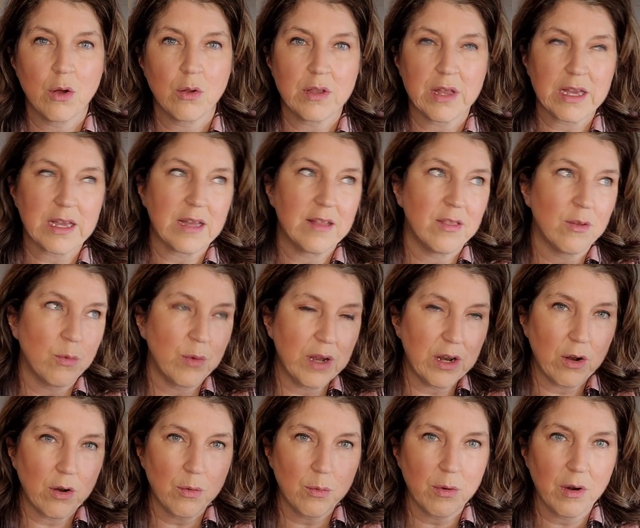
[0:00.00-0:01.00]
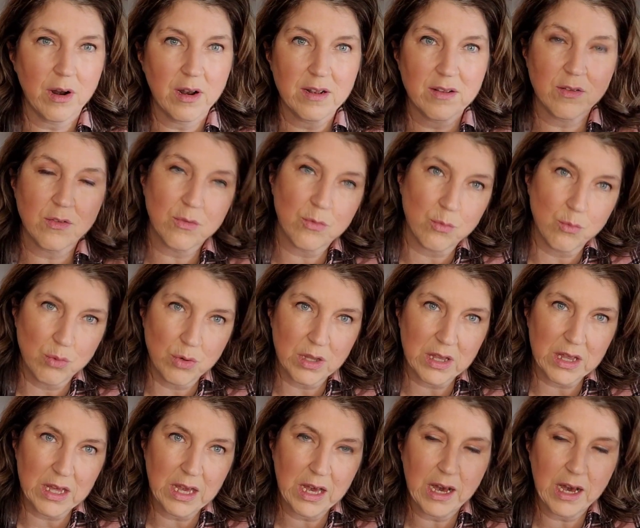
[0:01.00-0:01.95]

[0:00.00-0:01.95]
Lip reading: like in the winter where it's really